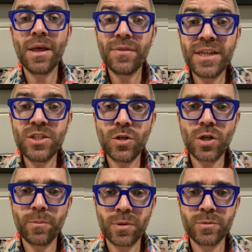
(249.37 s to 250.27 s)
then you
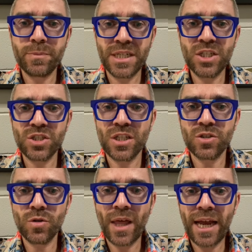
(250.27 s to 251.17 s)
could potentially
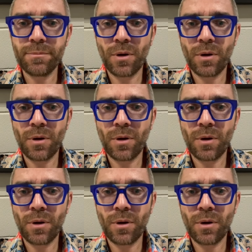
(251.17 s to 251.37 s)
do that,